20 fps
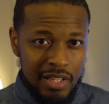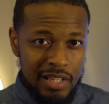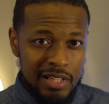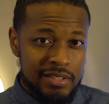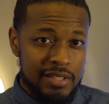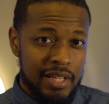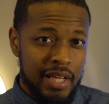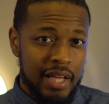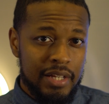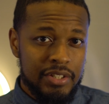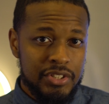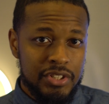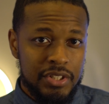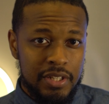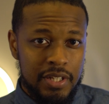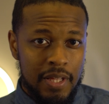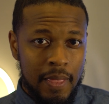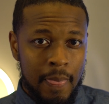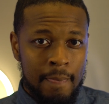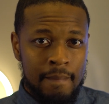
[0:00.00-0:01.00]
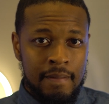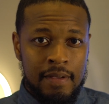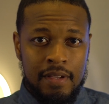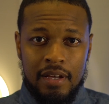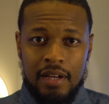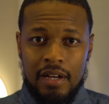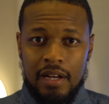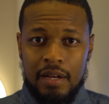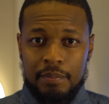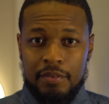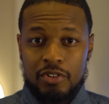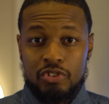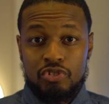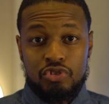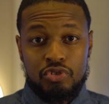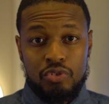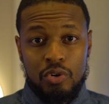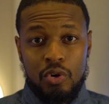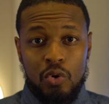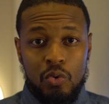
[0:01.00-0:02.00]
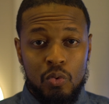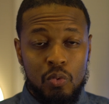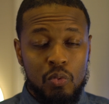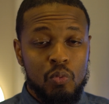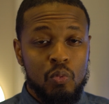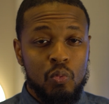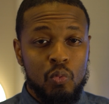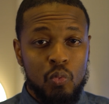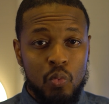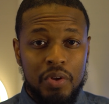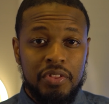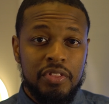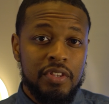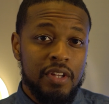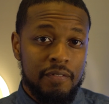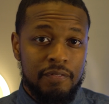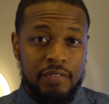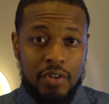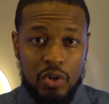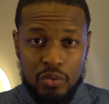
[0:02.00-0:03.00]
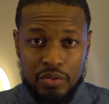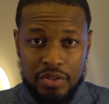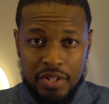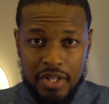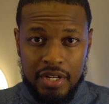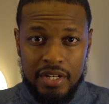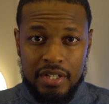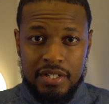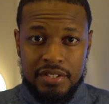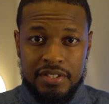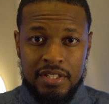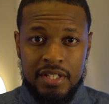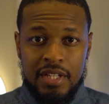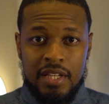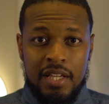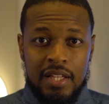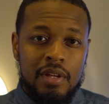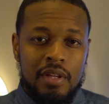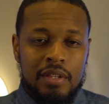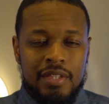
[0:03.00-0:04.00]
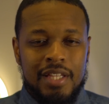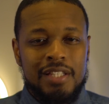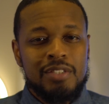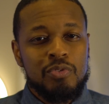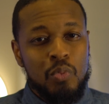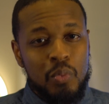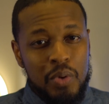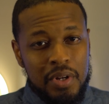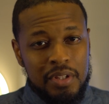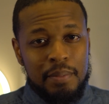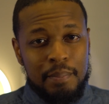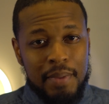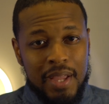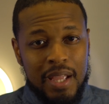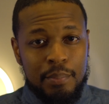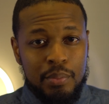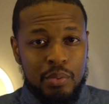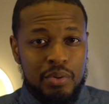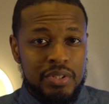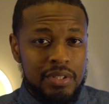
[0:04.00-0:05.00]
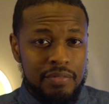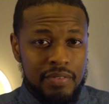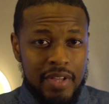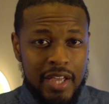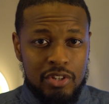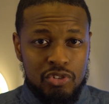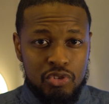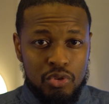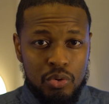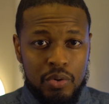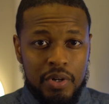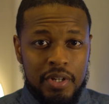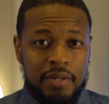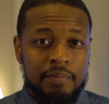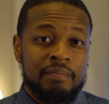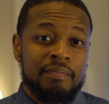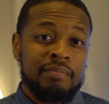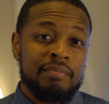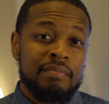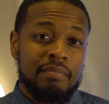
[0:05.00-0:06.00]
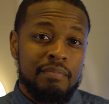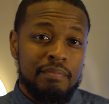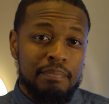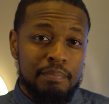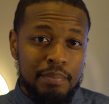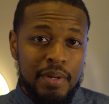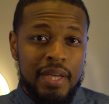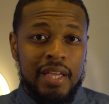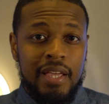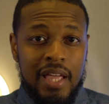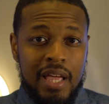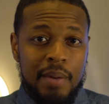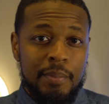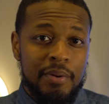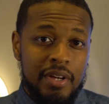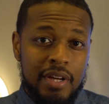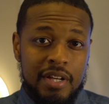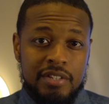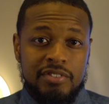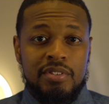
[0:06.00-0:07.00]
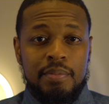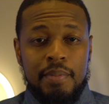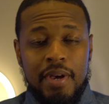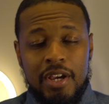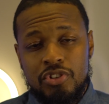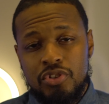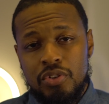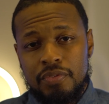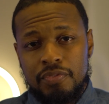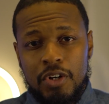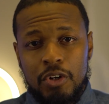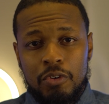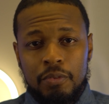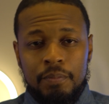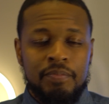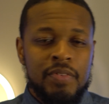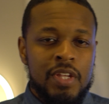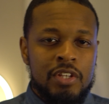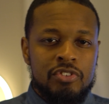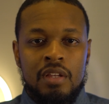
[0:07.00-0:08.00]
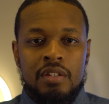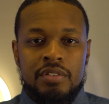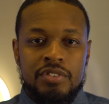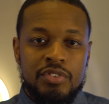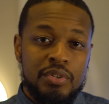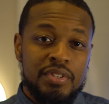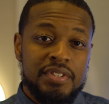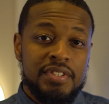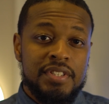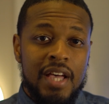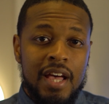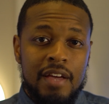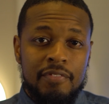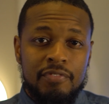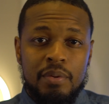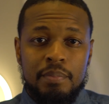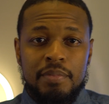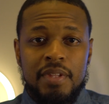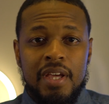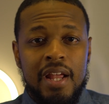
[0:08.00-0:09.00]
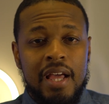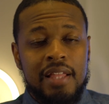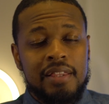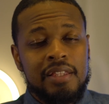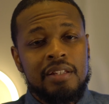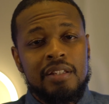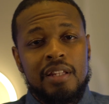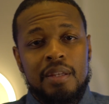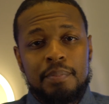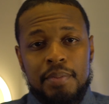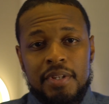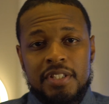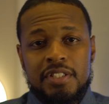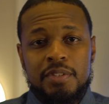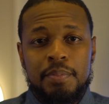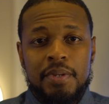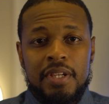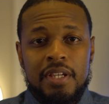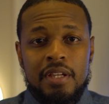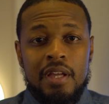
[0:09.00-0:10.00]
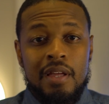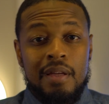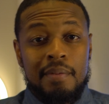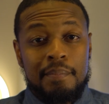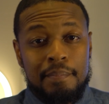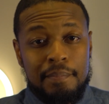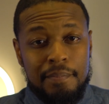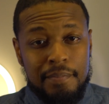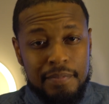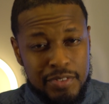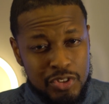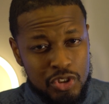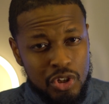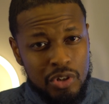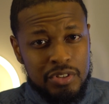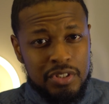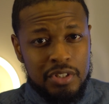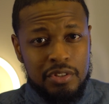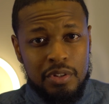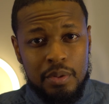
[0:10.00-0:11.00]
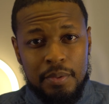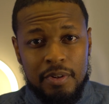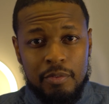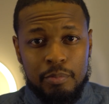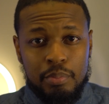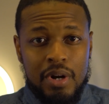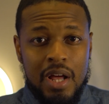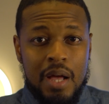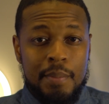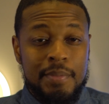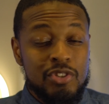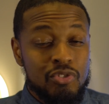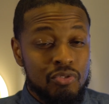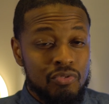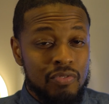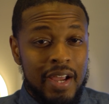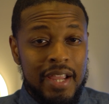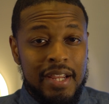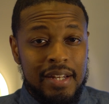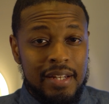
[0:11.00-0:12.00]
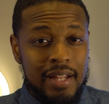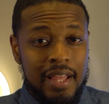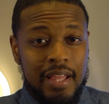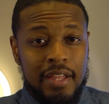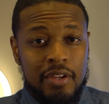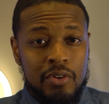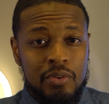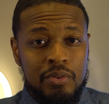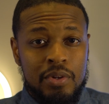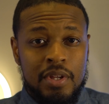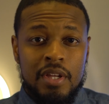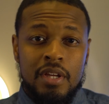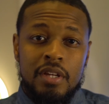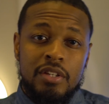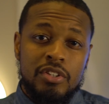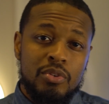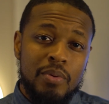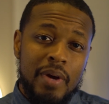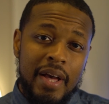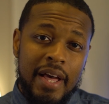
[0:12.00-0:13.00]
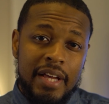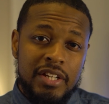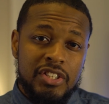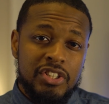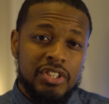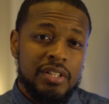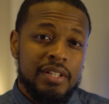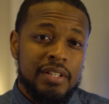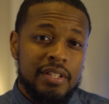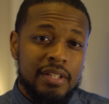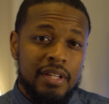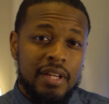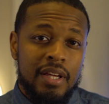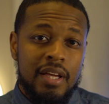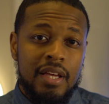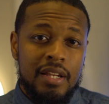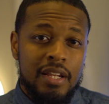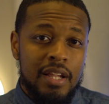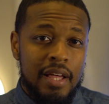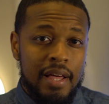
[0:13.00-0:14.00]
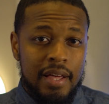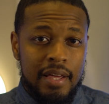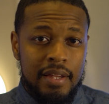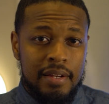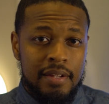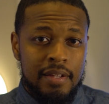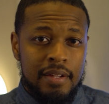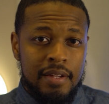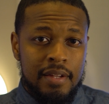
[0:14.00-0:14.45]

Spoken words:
is actually control what their phone does. That's one of the main points of Android, being able to customize your phone. So aside from that, I think that Bixby shows a little bit of promise. Right now, you actually cannot